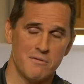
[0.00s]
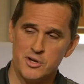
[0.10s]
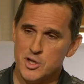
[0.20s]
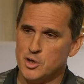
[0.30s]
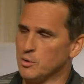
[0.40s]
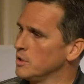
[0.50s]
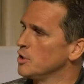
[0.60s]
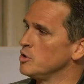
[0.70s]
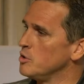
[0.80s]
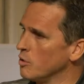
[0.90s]
you do,
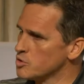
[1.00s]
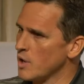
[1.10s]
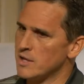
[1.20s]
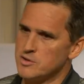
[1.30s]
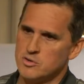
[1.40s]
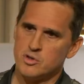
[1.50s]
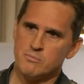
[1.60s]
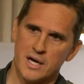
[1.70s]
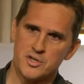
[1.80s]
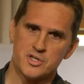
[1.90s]
don't try to do too
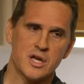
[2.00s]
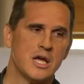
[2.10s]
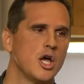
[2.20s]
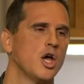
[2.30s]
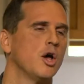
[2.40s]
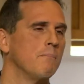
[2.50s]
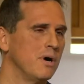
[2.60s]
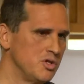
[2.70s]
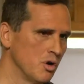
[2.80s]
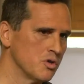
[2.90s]
much, but
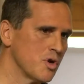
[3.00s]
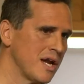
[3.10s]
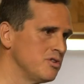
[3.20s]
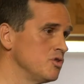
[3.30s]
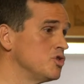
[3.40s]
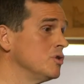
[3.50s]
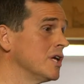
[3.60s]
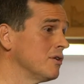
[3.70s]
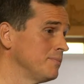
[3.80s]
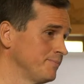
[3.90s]
don't try to do too
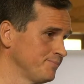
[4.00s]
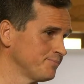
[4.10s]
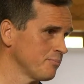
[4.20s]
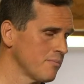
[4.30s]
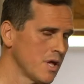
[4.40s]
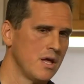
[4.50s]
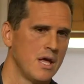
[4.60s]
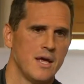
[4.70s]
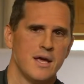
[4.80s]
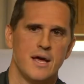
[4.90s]
little.
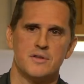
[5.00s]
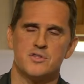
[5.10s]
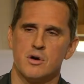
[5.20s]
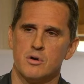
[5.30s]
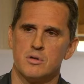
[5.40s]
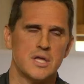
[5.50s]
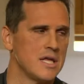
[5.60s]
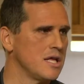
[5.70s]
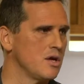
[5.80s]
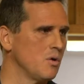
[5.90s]
And so
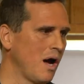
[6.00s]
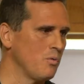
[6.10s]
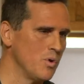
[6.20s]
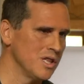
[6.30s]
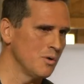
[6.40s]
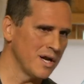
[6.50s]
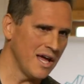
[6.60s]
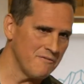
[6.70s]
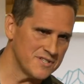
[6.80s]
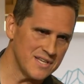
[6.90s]
I really want to
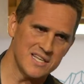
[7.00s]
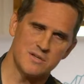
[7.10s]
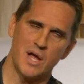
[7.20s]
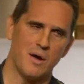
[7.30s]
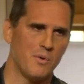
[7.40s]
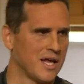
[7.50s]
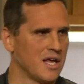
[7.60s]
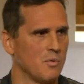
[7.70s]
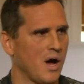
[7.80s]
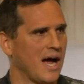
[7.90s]
emphasize, and
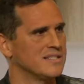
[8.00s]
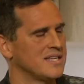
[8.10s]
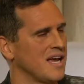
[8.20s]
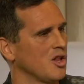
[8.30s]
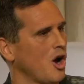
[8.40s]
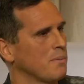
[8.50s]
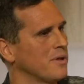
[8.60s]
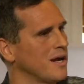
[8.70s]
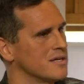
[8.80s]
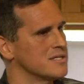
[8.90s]
again, I tell our
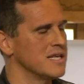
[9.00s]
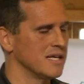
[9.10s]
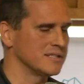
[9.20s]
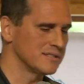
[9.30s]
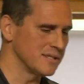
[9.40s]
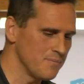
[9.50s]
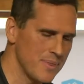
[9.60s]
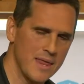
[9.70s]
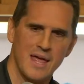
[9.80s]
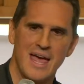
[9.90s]
players this,
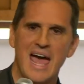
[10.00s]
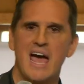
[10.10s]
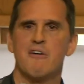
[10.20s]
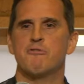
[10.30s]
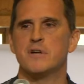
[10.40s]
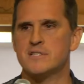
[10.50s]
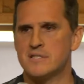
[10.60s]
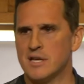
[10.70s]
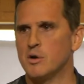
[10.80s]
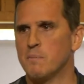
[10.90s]
every
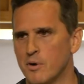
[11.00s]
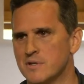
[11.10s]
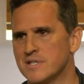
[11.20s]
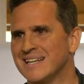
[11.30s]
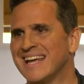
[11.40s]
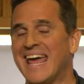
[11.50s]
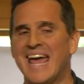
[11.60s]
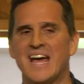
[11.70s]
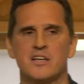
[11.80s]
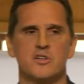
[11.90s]
single person
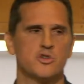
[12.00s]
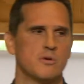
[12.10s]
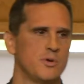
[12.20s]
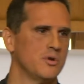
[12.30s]
can contribute